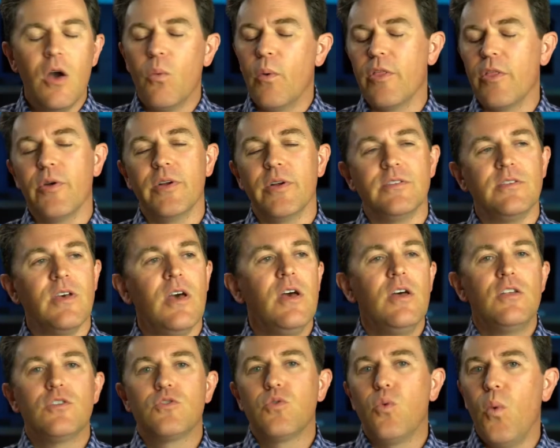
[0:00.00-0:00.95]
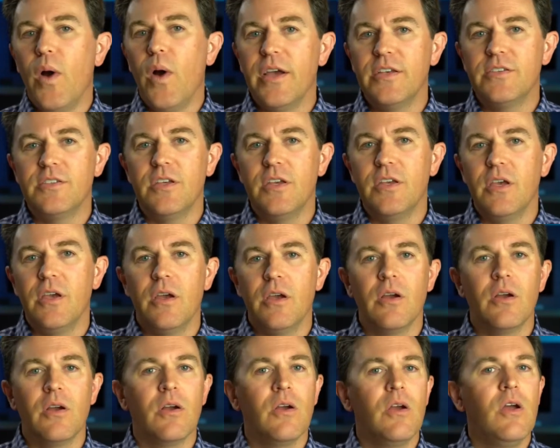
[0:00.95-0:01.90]
whether it's twice a
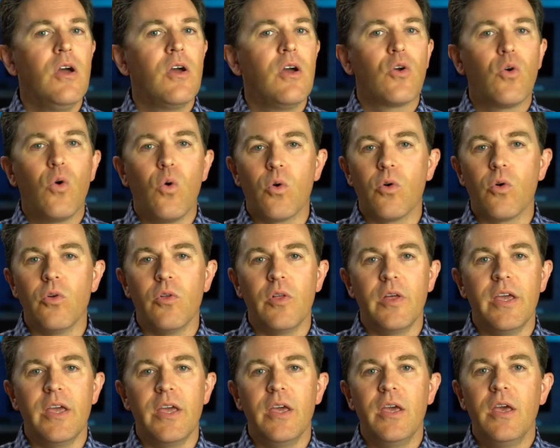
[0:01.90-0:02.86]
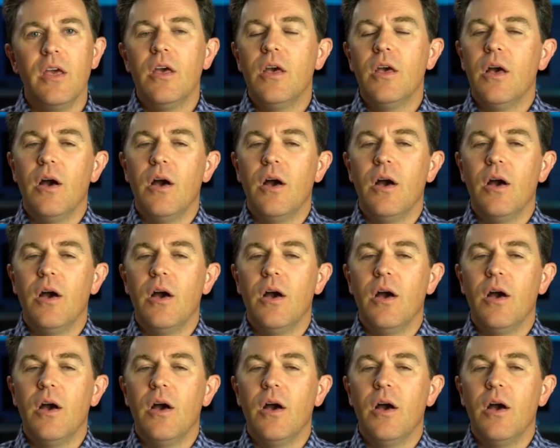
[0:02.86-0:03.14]
year, quarterly.